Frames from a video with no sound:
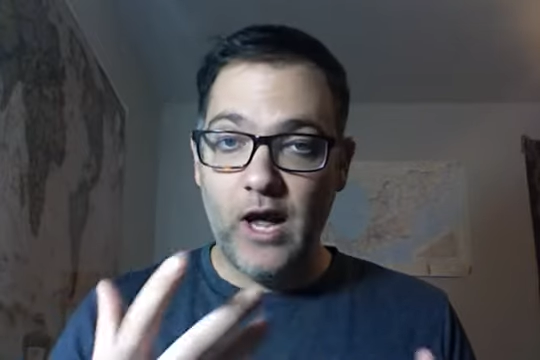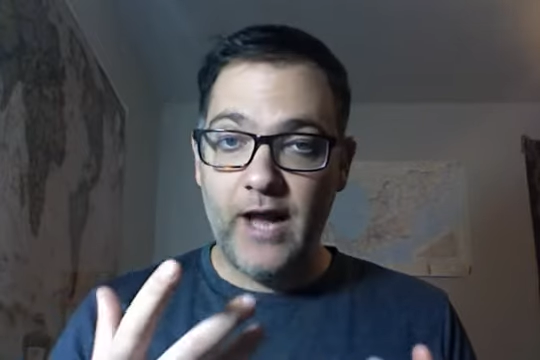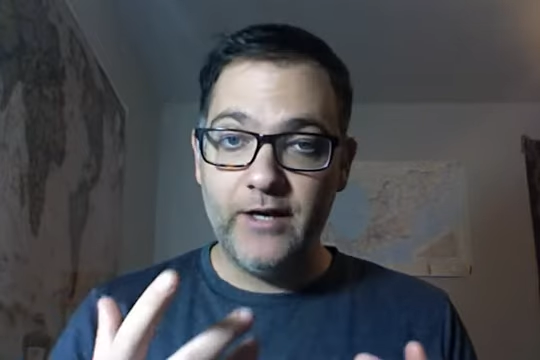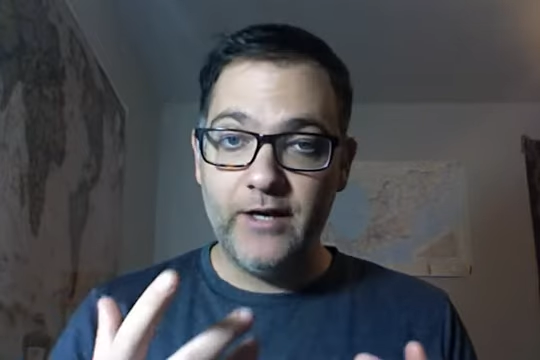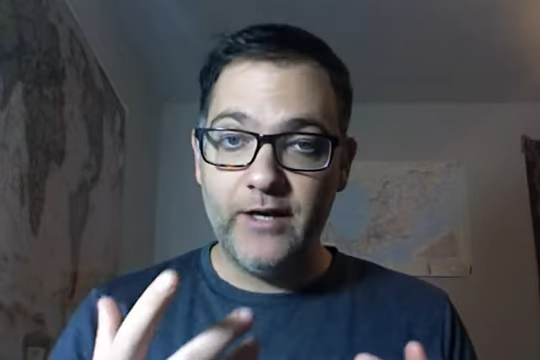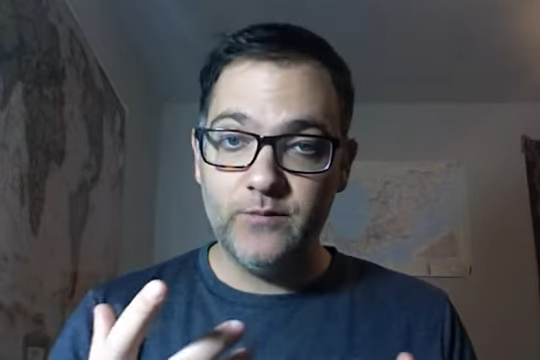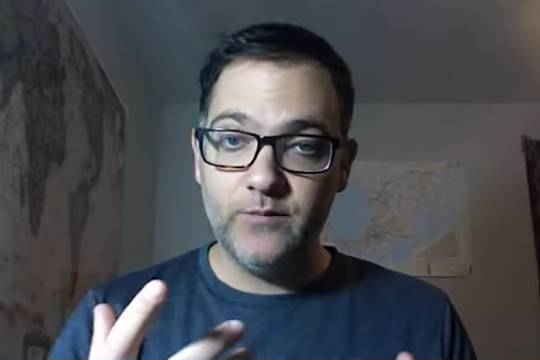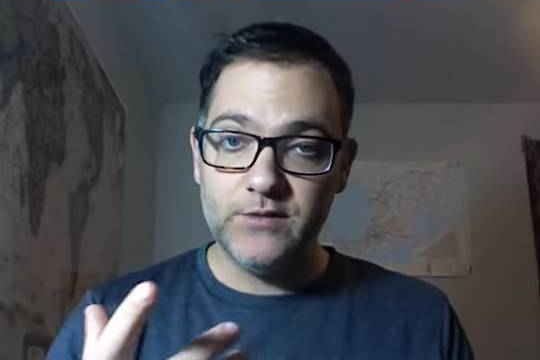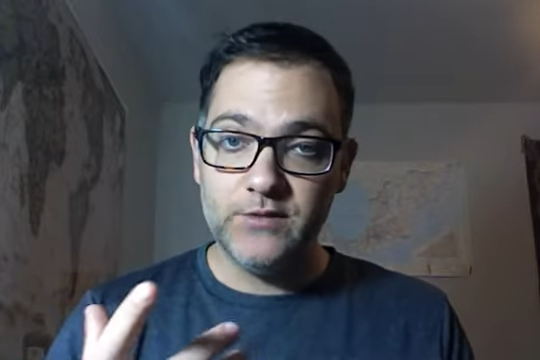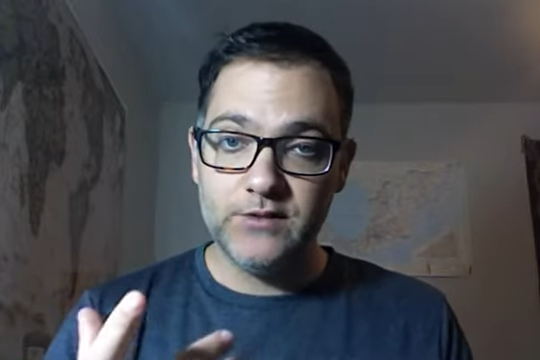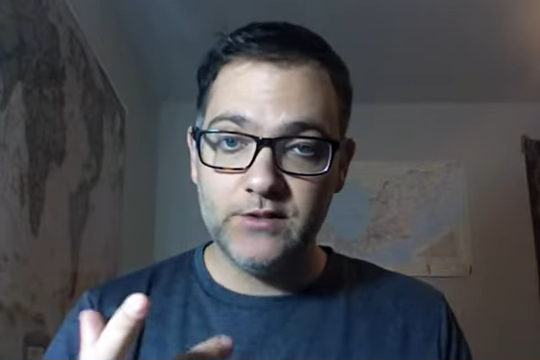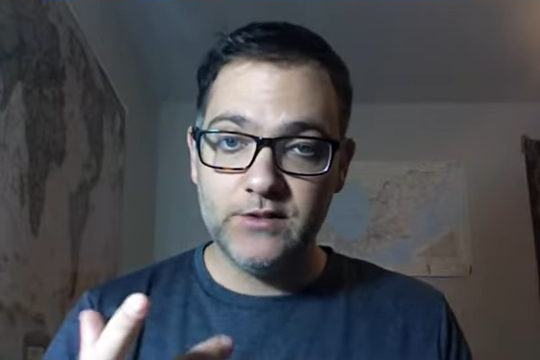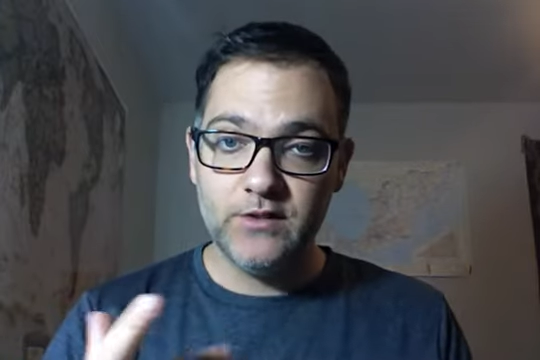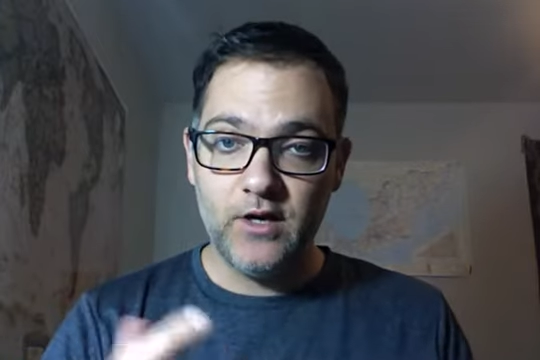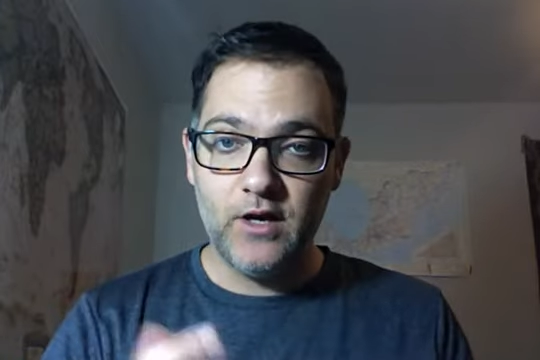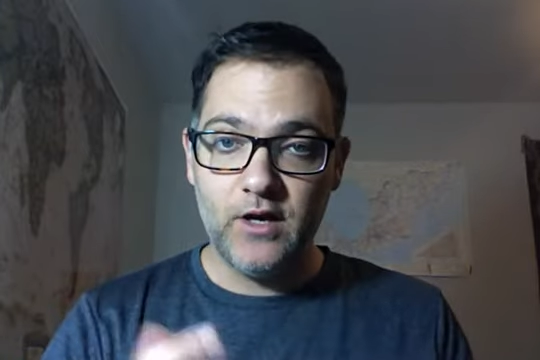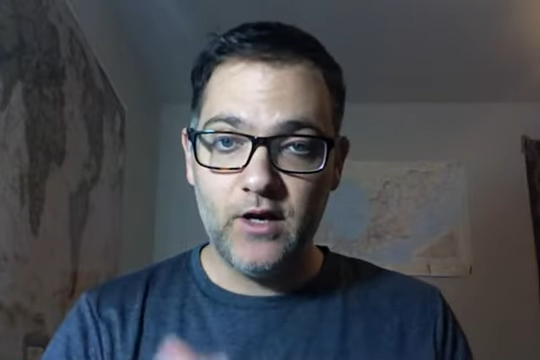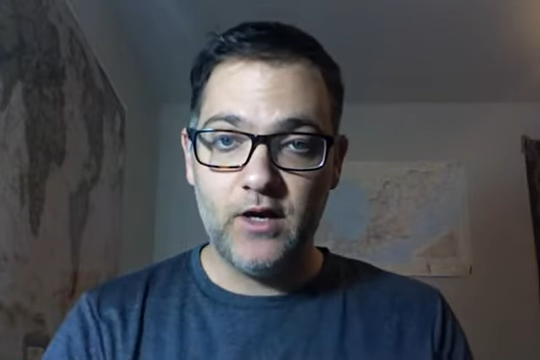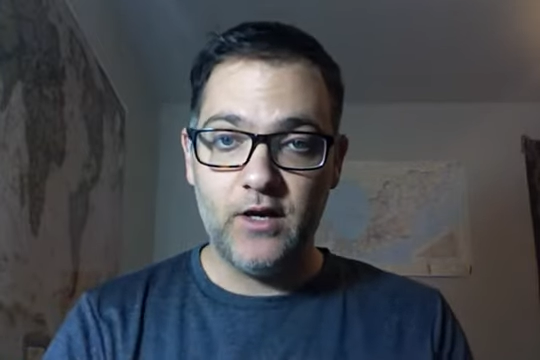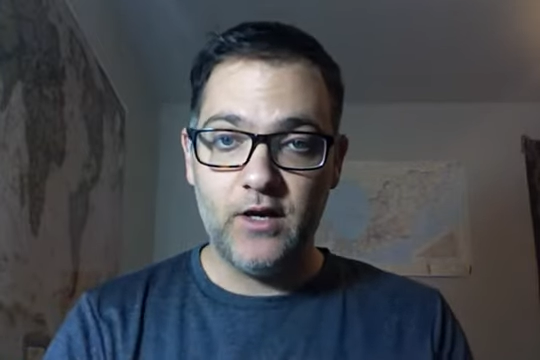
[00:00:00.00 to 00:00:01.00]
items
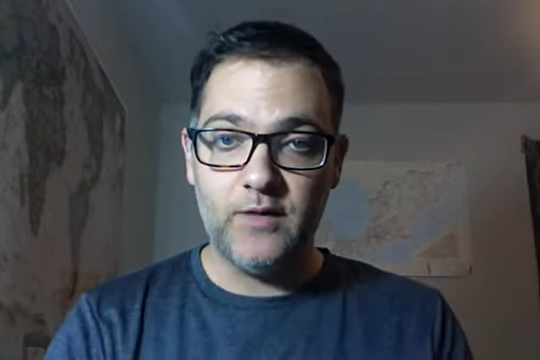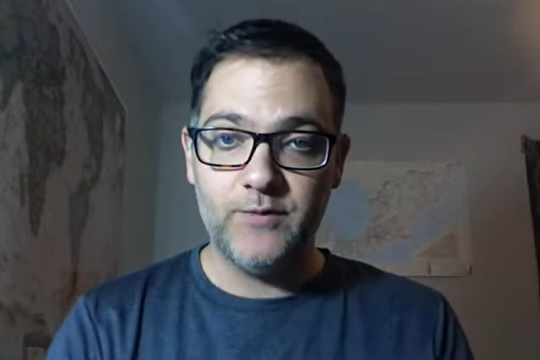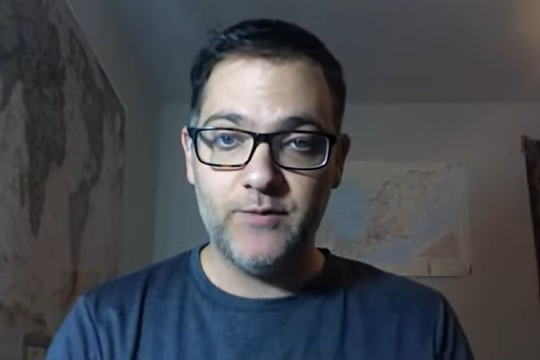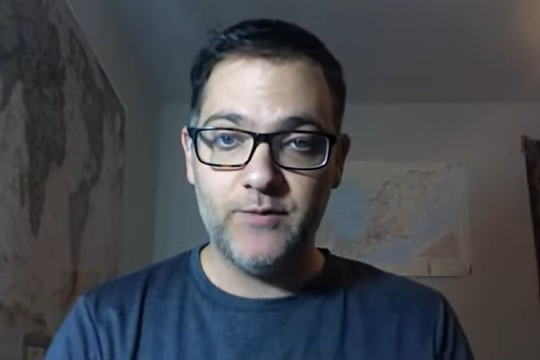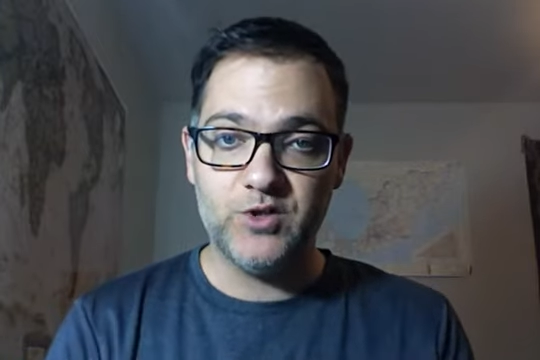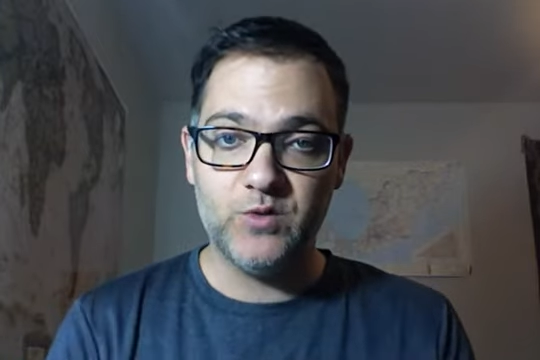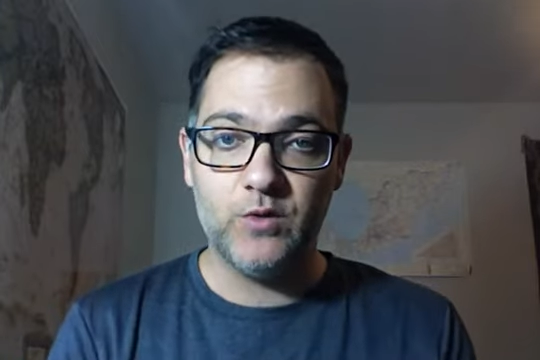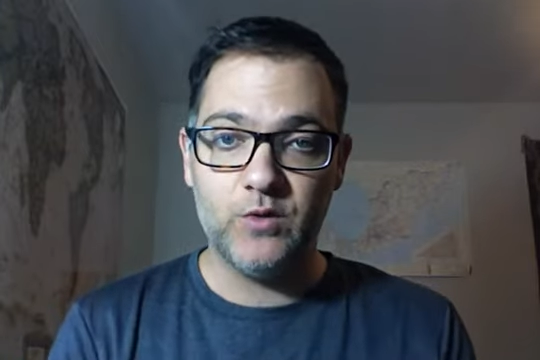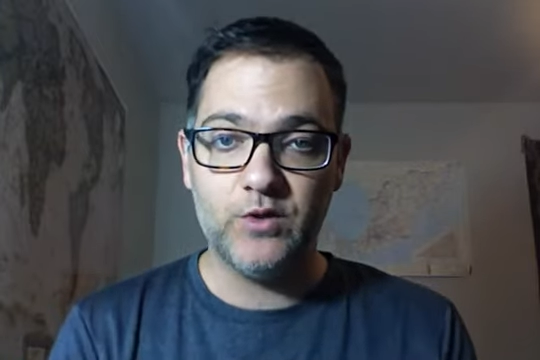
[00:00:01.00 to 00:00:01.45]
on Mission